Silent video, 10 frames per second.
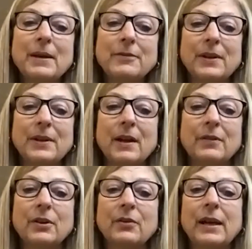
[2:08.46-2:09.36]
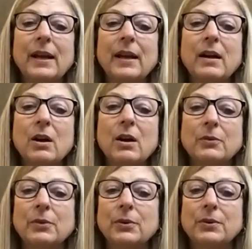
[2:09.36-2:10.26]
benefit of the Great Egg
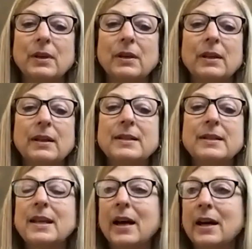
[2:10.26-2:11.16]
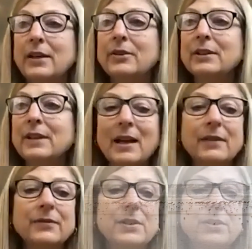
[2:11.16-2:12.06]
Harbor route is the utter lack